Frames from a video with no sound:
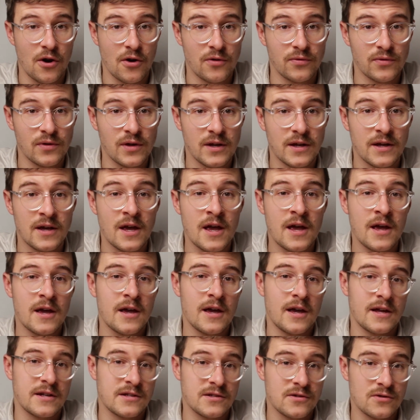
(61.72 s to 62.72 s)
only.
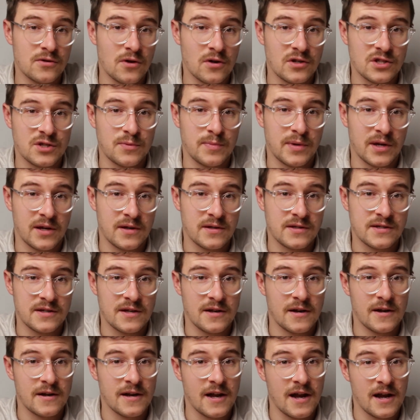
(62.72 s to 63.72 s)
It's not to be
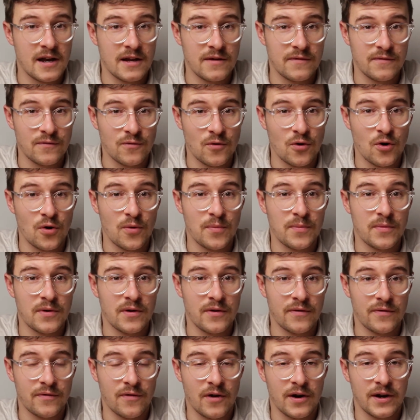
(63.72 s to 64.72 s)
considered any form
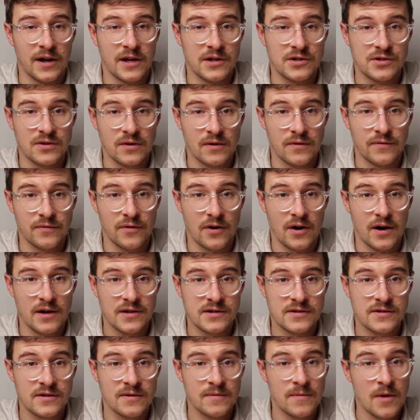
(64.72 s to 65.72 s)
of financial
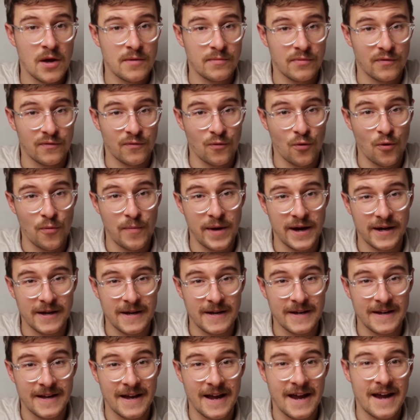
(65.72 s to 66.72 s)
advice. Before
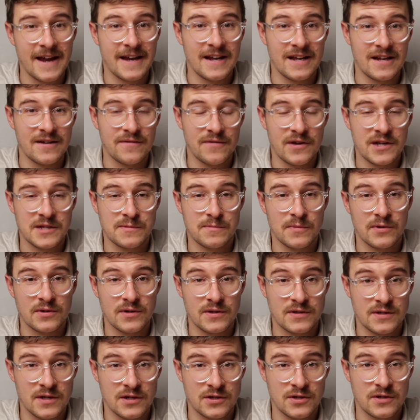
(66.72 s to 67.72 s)
making any investment
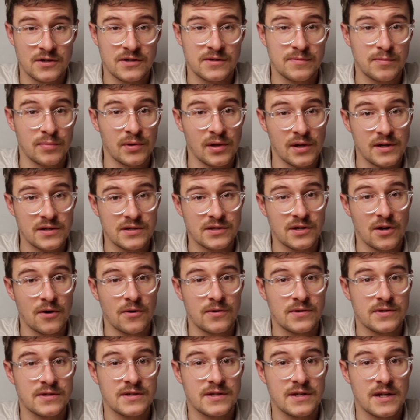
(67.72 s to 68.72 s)
decisions, please go
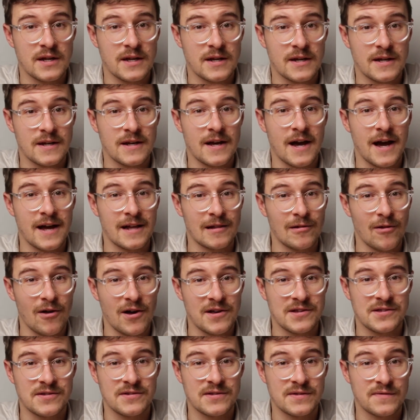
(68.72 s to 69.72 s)
and see a
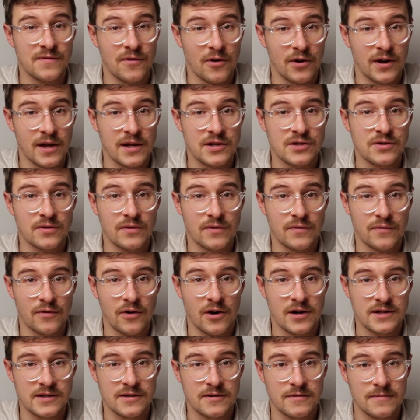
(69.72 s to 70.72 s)
licensed financial
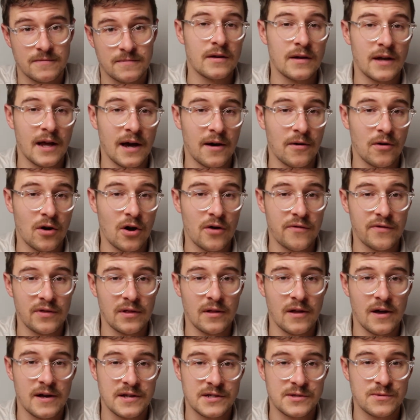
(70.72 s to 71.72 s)
advisor. Now, over the
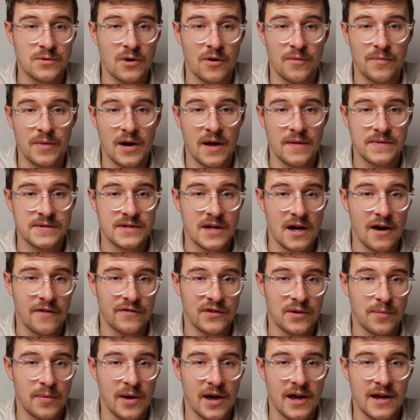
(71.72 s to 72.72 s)
last 12 months,
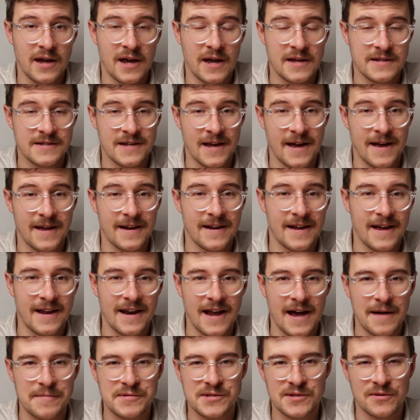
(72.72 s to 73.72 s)
Afterpay has had an
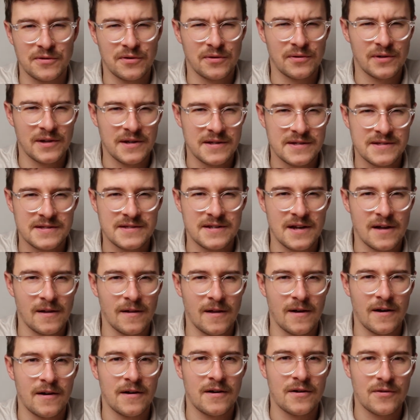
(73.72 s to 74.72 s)
absolutely
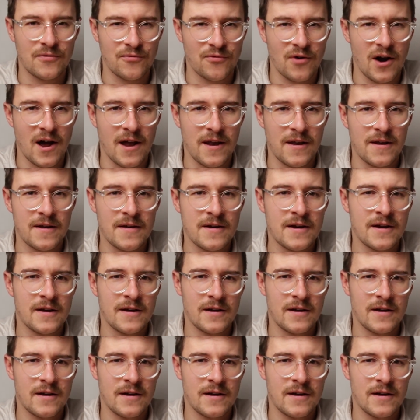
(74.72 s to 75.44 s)
stellar run.